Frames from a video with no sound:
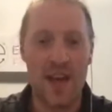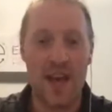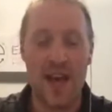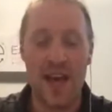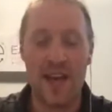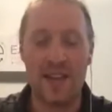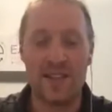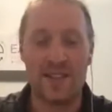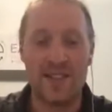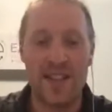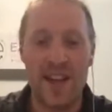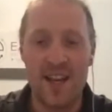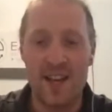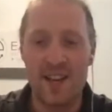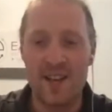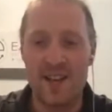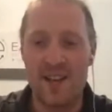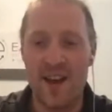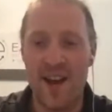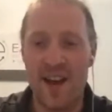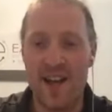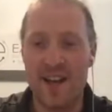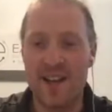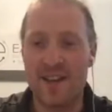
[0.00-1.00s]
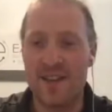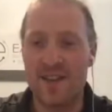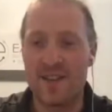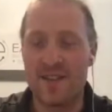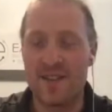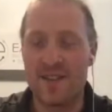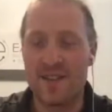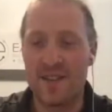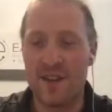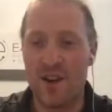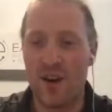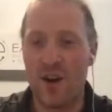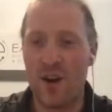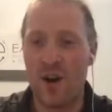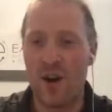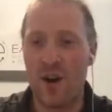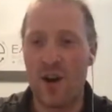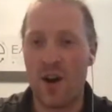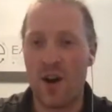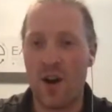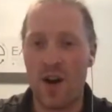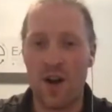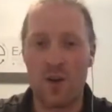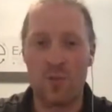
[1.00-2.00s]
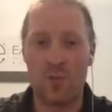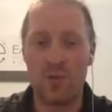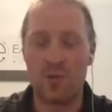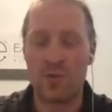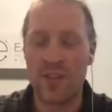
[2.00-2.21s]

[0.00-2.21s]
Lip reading: and tendinitis, elbow